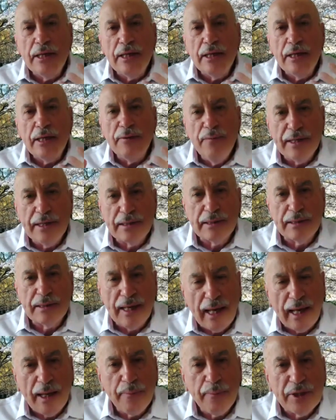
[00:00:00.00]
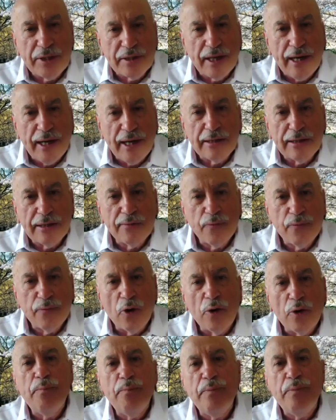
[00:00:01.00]
whetted the appetite
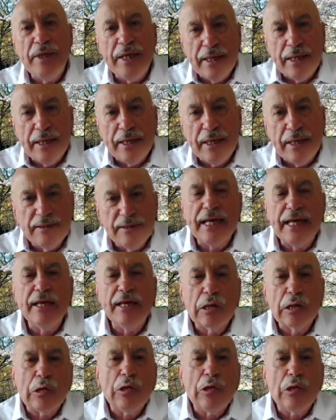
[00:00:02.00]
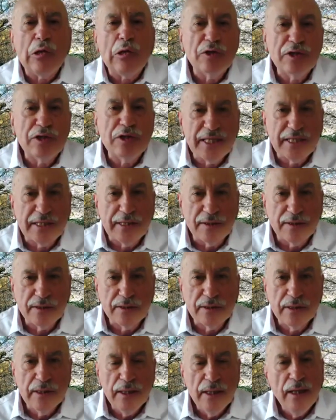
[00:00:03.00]
for staying close to
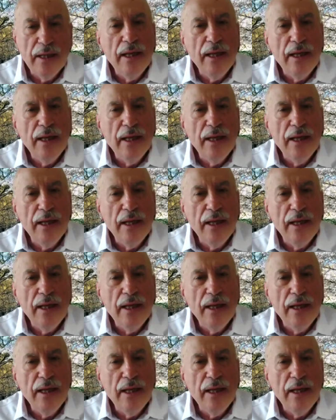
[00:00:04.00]
business.